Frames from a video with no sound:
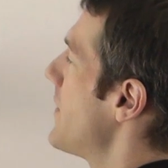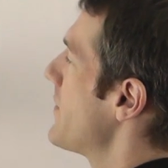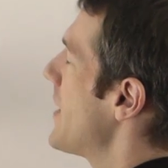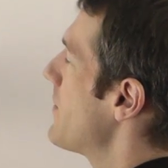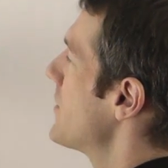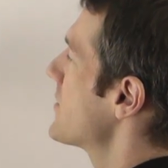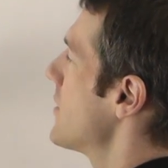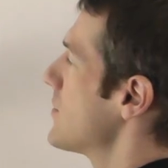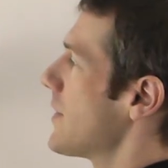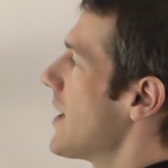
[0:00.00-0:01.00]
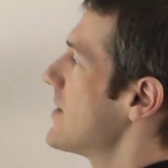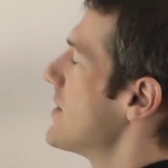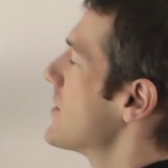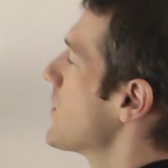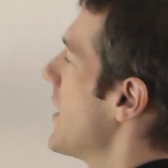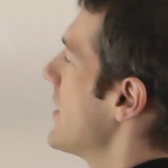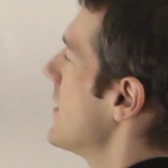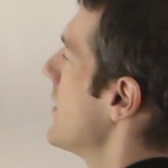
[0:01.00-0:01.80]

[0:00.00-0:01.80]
remember that plus goes with the at squared.